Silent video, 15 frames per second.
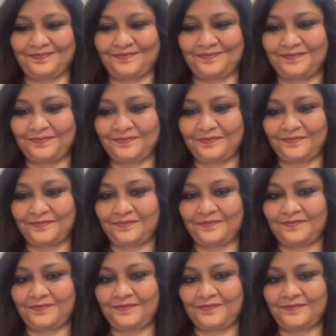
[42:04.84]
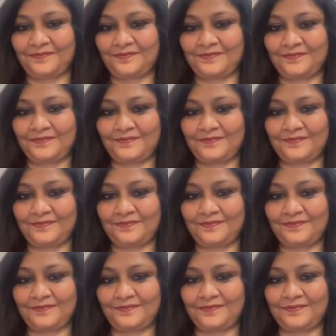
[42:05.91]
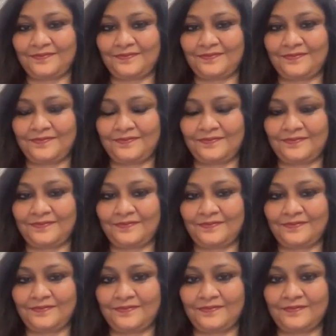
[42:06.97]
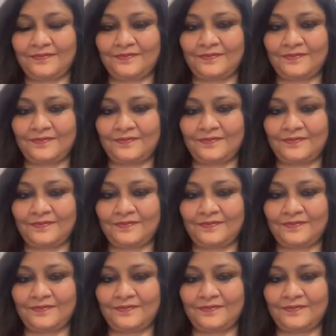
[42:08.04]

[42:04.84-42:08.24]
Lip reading: The person shown says nothing.